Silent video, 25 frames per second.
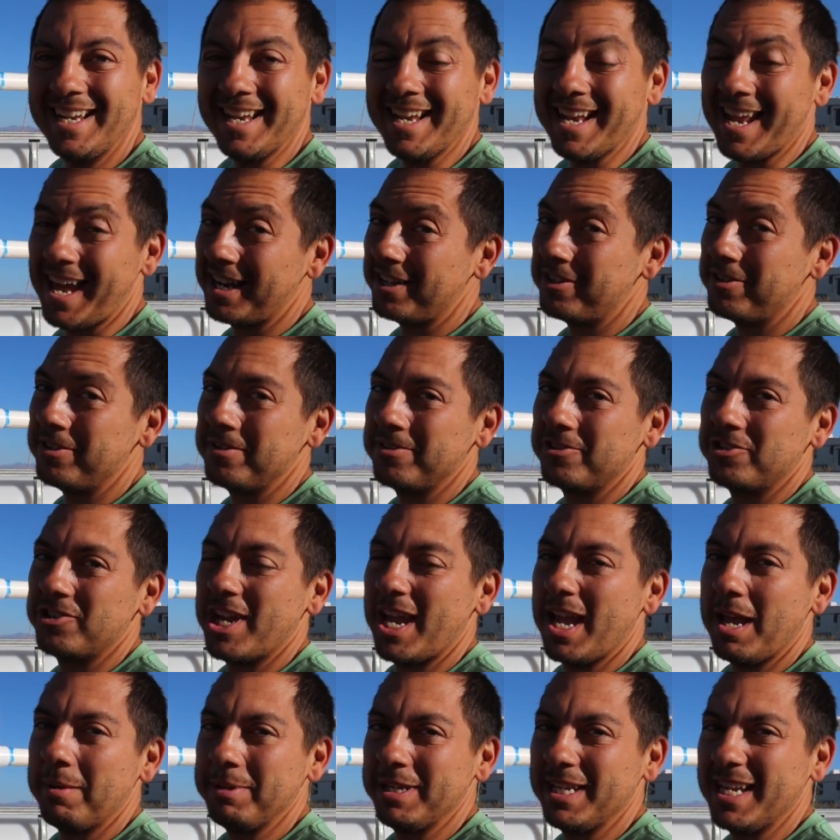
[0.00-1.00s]
Not too
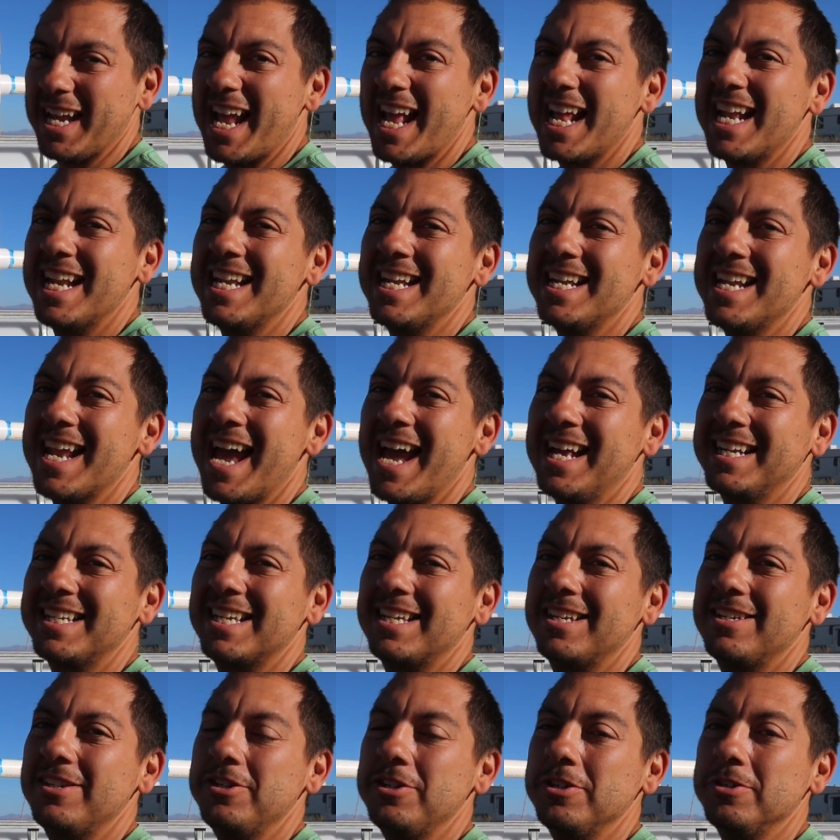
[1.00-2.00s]
shabby. Not
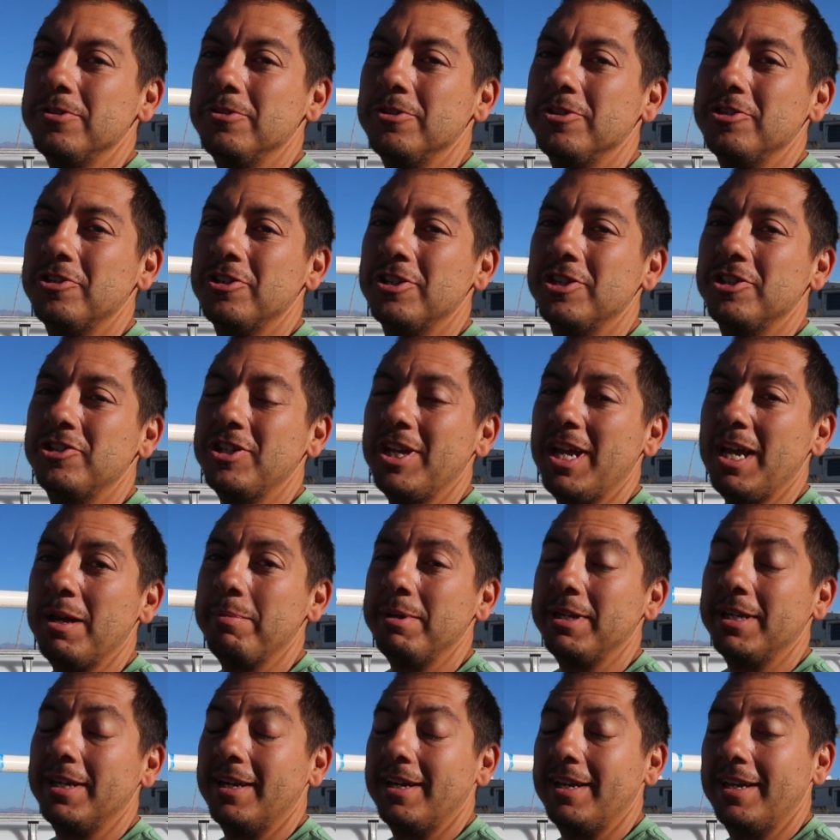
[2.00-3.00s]
too
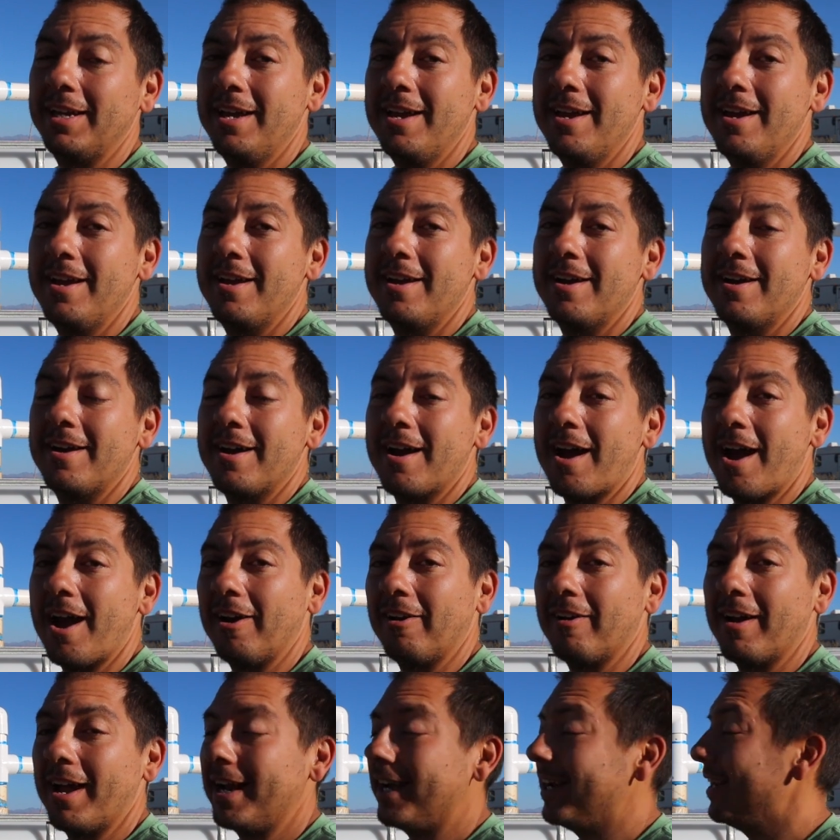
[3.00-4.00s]
shabby.
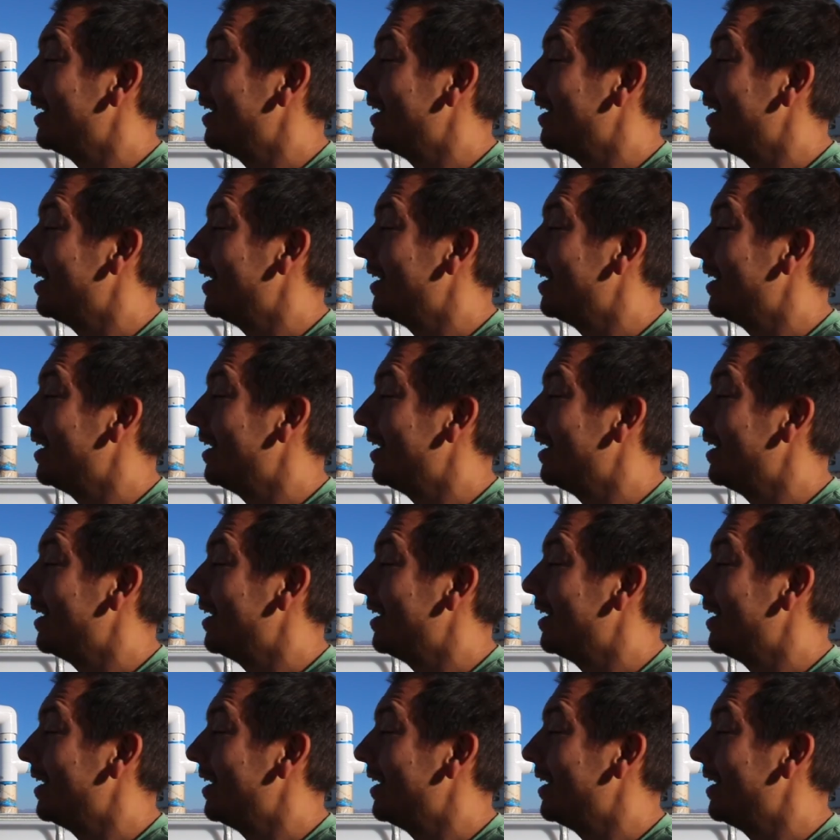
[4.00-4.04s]
All right.